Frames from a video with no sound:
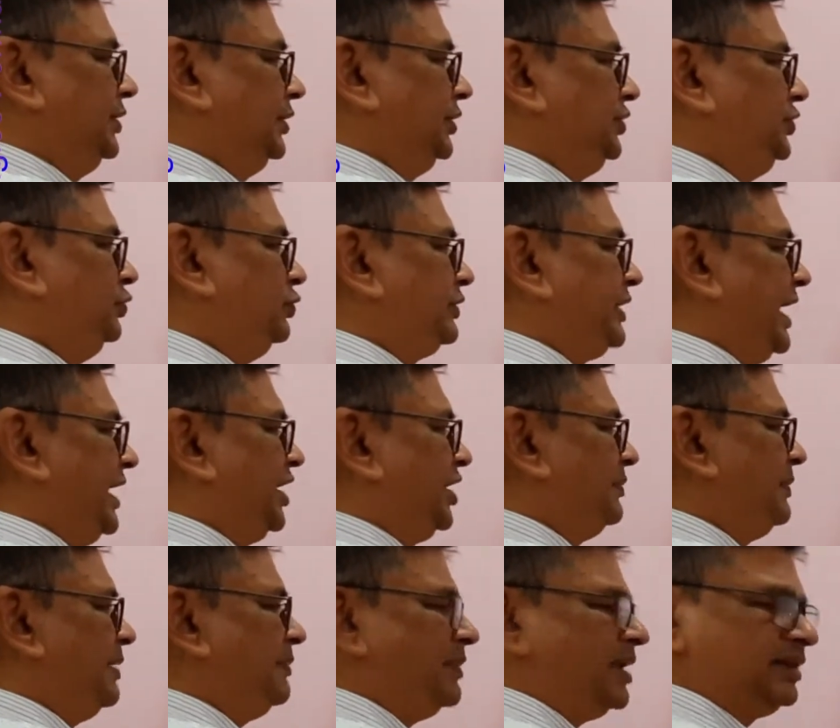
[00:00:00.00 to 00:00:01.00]
You can
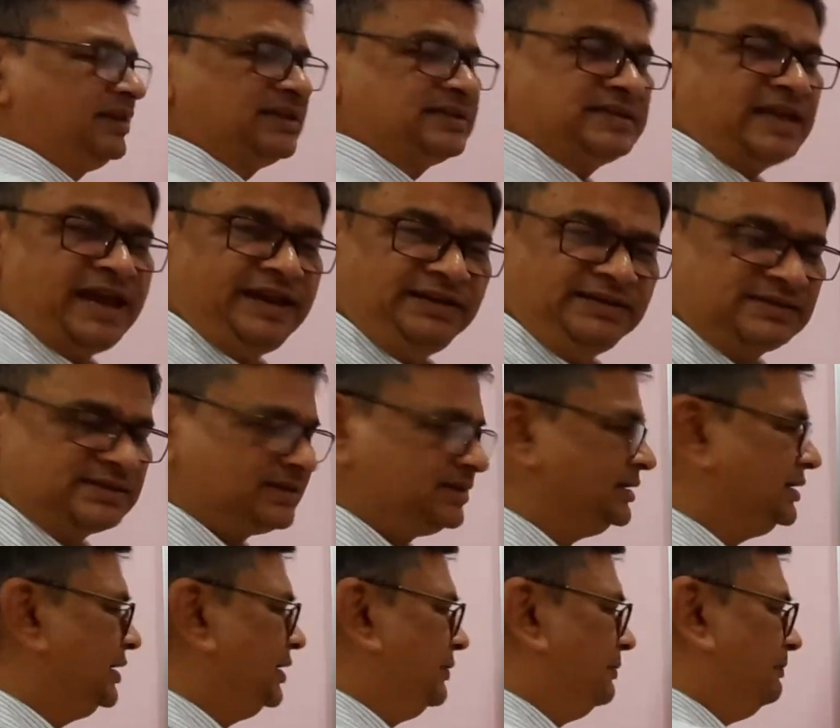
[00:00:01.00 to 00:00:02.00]
remember the signs
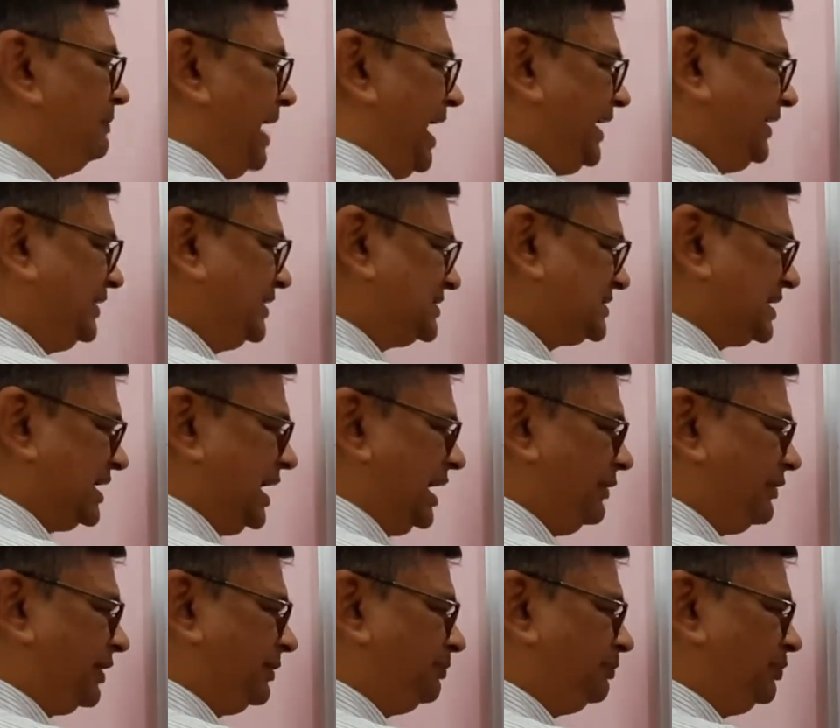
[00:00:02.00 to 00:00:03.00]
by this
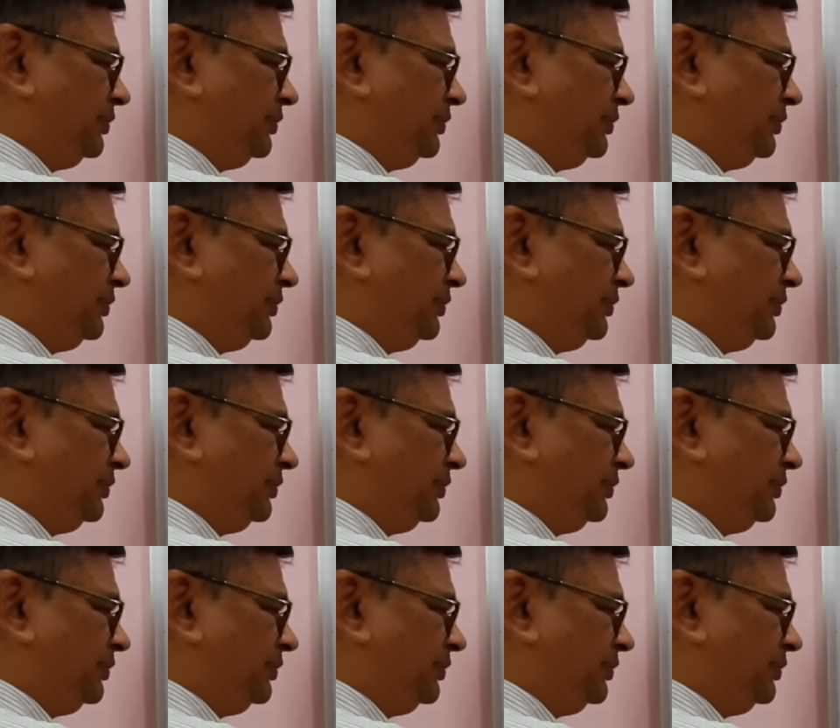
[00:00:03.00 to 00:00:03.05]
our